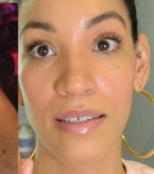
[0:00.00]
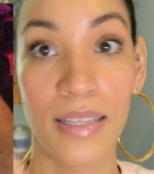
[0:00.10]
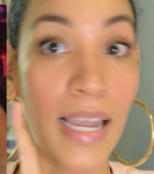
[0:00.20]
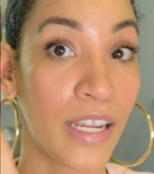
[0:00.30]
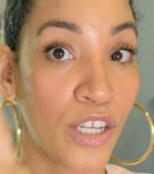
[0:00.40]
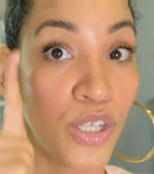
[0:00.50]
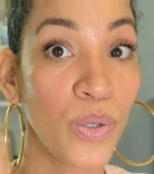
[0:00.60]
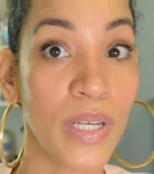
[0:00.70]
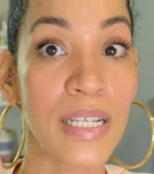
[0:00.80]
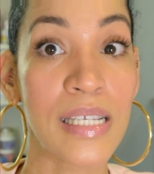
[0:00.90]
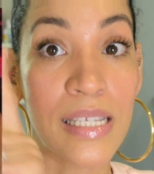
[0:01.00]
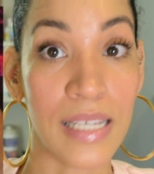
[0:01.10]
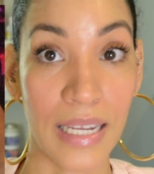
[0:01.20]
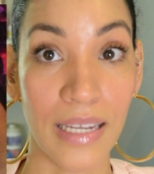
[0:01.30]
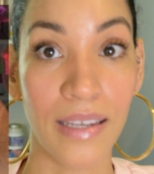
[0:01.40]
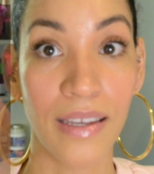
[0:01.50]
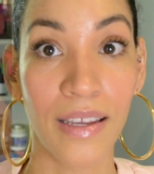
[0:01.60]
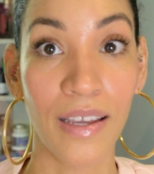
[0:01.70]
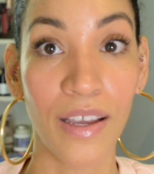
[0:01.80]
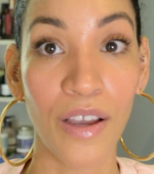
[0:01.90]
Like you can see,
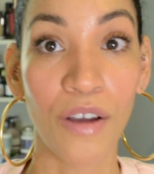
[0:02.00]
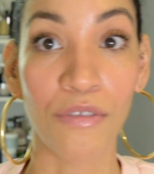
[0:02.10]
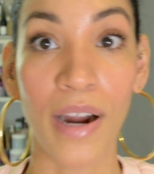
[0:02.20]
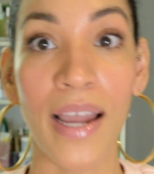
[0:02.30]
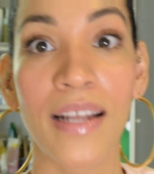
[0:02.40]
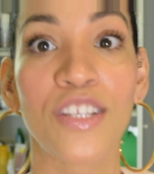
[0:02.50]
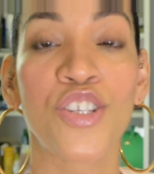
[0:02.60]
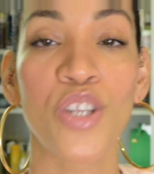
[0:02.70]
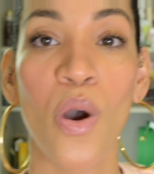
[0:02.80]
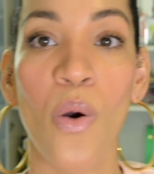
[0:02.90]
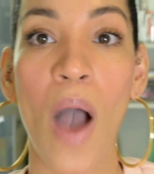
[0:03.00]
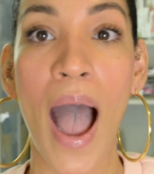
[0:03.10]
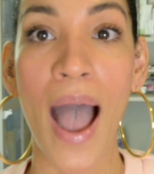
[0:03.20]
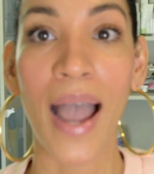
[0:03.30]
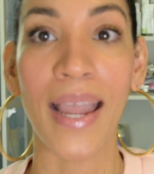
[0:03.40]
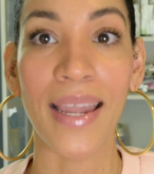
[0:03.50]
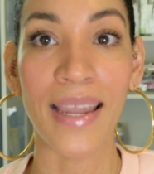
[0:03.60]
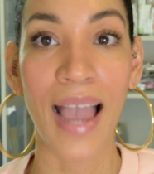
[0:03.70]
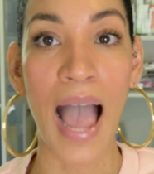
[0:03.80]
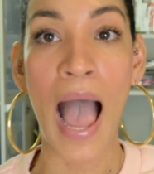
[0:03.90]
right? So I
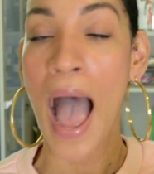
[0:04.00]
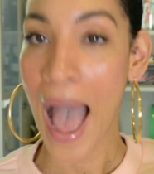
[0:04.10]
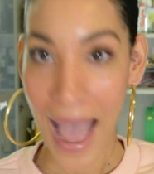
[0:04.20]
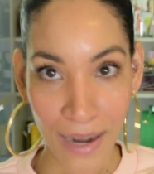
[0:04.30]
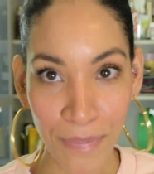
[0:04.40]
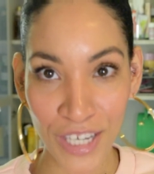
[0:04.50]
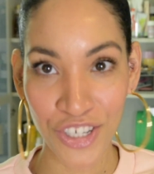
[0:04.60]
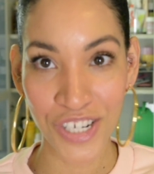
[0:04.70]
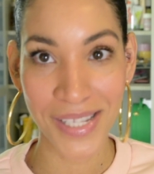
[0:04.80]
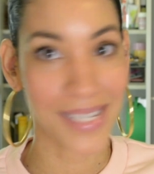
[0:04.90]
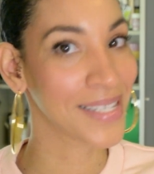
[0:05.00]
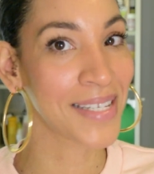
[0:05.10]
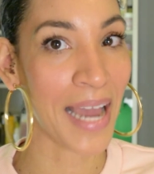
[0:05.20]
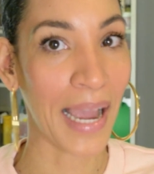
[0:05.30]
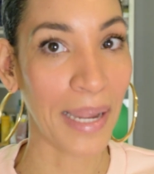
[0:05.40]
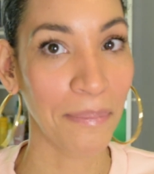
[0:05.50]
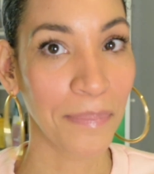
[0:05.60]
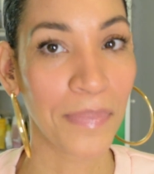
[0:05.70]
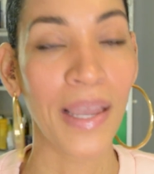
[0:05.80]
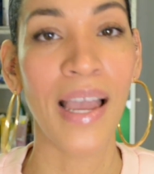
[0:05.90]
had pictures this time
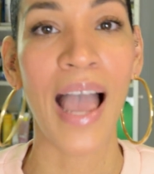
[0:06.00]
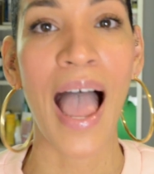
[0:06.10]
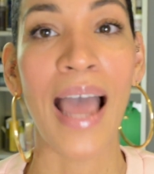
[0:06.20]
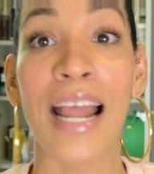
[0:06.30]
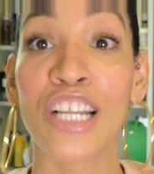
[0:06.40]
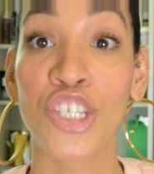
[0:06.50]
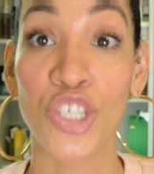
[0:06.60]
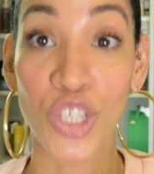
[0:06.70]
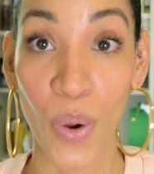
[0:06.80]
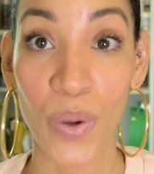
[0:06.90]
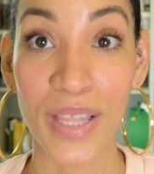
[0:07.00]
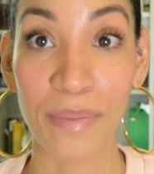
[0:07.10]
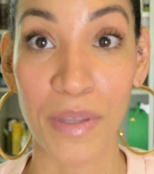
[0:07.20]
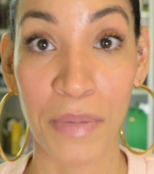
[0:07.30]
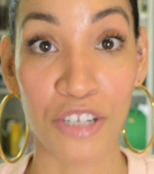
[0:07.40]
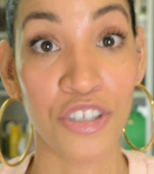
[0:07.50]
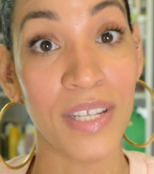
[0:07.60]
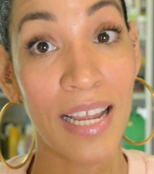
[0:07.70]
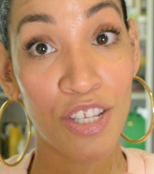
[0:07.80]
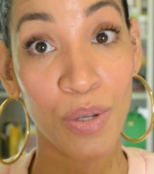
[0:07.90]
and I showed them the pictures
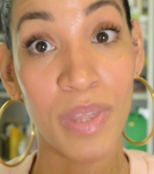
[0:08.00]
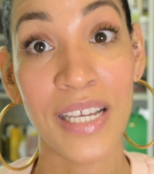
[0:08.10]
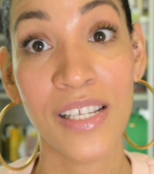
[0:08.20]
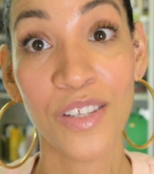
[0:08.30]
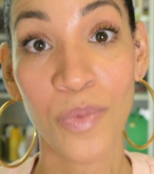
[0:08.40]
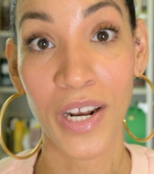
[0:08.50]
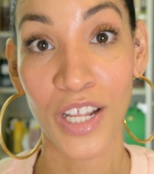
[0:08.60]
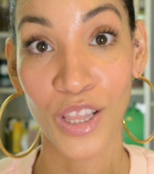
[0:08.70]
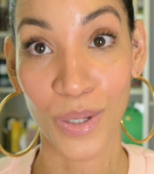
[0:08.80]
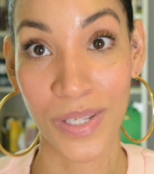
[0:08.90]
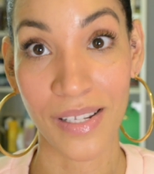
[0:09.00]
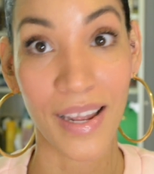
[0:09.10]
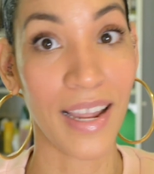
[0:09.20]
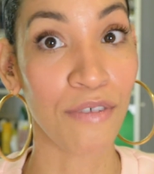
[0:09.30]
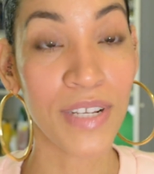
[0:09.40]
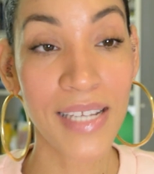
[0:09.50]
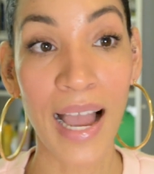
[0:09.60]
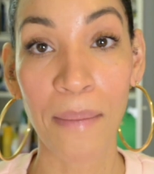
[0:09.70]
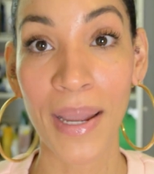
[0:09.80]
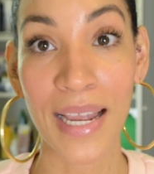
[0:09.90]
like, so this is it looks like every
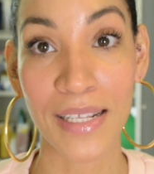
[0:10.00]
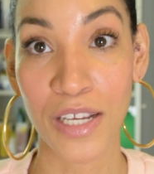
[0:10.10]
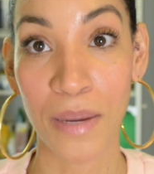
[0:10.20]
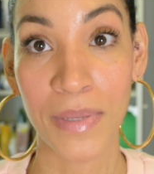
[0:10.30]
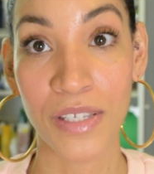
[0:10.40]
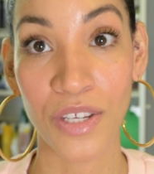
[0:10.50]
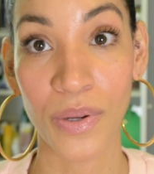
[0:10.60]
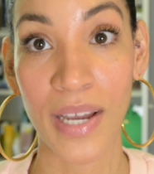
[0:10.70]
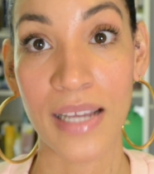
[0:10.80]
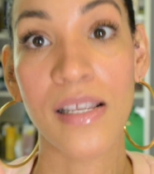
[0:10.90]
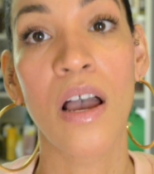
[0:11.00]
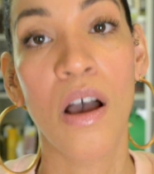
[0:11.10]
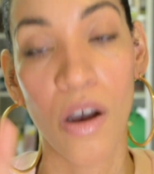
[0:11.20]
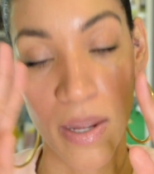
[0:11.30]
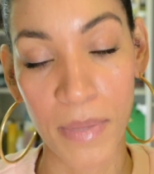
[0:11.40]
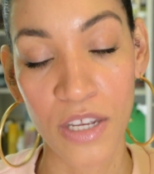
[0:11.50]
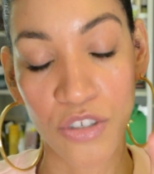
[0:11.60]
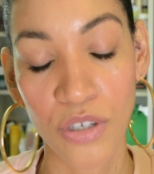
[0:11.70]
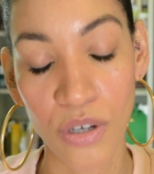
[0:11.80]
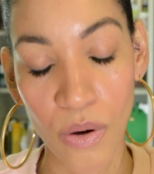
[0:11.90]
time I get to come and see you guys. Okay, because
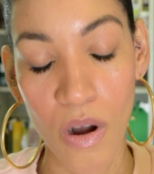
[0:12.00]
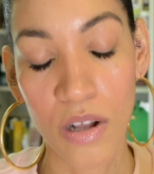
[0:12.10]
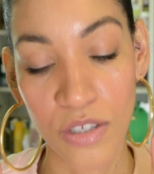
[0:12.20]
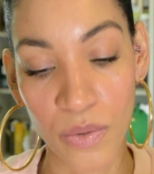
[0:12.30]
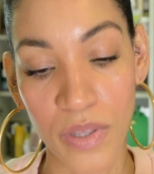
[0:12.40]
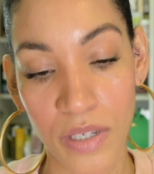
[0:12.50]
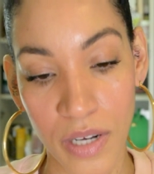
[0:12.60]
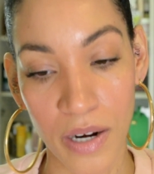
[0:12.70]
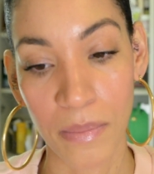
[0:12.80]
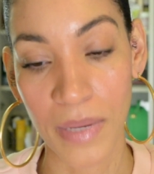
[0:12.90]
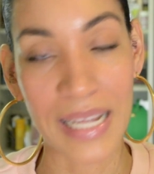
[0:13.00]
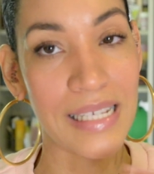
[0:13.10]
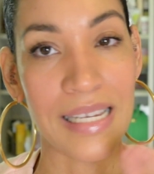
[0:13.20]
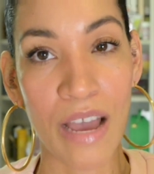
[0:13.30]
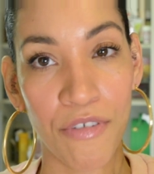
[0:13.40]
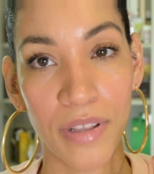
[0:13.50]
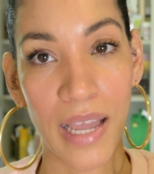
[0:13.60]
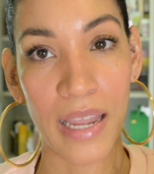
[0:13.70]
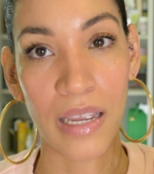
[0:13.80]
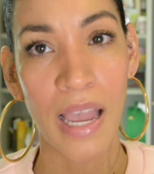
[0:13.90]
you know also with a derm, it's never
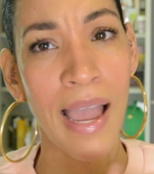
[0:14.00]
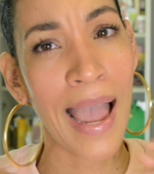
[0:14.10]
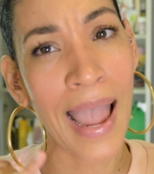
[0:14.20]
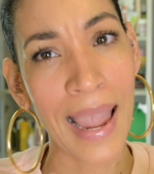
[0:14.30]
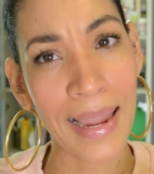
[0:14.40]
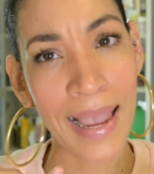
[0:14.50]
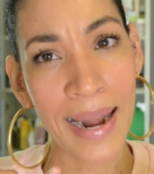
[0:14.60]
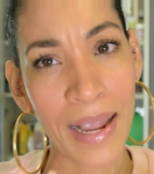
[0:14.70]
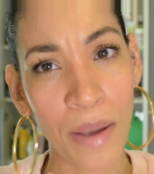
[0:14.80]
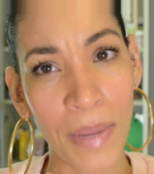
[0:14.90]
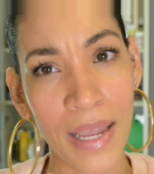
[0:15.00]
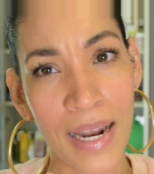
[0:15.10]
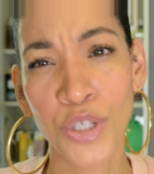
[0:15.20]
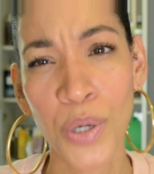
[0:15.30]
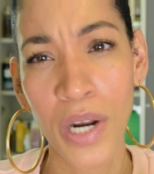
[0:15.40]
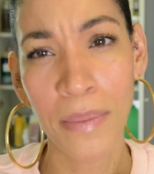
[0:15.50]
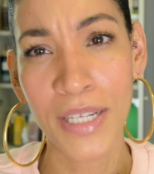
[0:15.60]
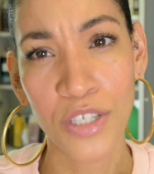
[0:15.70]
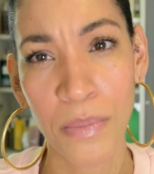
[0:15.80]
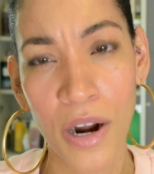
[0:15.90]
like, hey, can I come in? Sure, come
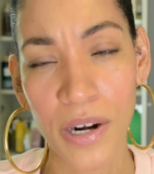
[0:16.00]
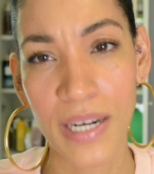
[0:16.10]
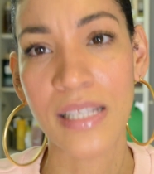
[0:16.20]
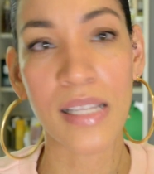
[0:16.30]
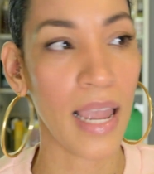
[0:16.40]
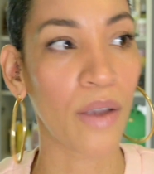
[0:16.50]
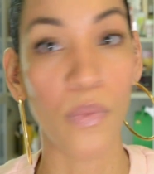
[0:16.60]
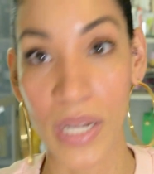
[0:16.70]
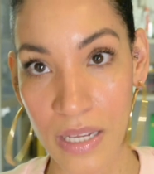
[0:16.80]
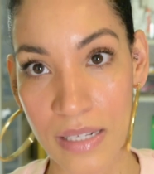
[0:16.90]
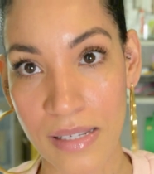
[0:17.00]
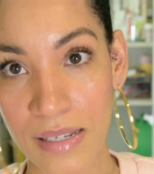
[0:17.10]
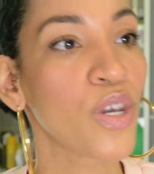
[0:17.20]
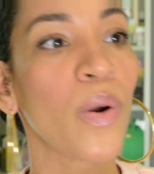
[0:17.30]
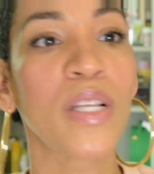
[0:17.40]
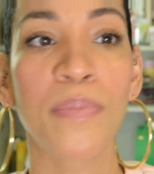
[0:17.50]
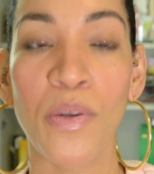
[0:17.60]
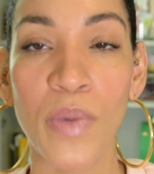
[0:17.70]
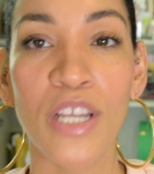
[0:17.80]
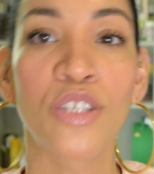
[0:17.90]
in tomorrow. It's like weeks. So it's
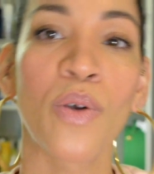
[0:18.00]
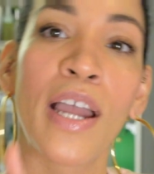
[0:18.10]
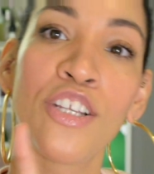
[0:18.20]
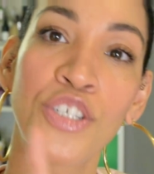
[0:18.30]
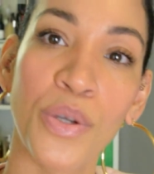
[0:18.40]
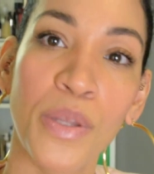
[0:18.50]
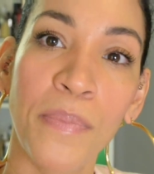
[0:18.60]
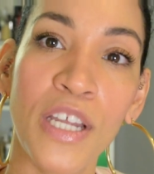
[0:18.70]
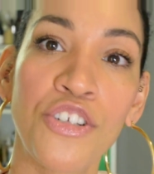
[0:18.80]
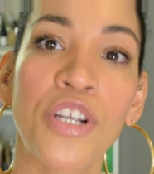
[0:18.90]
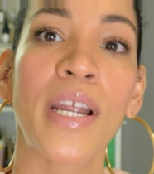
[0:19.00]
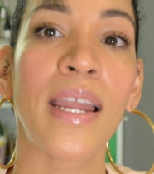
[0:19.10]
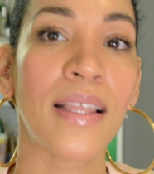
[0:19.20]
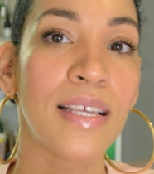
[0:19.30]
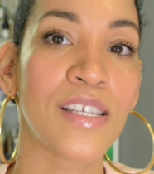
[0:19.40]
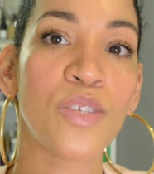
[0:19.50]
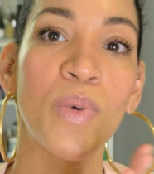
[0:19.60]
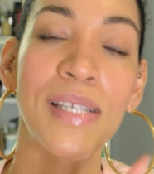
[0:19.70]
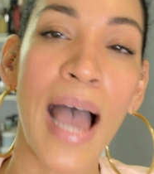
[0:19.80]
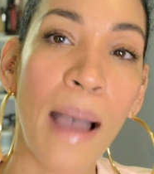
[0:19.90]
been weeks. So I show the picture, hey, this is
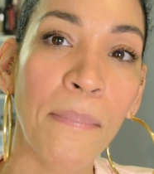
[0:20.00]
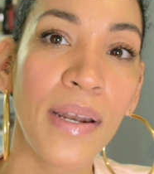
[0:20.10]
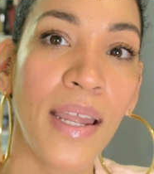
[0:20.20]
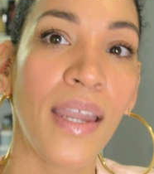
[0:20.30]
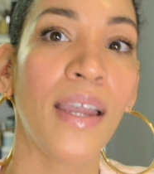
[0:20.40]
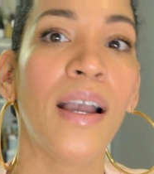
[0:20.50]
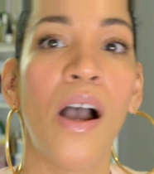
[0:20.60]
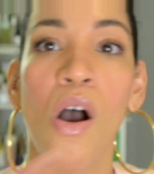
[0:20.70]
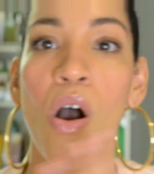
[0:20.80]
what's happening.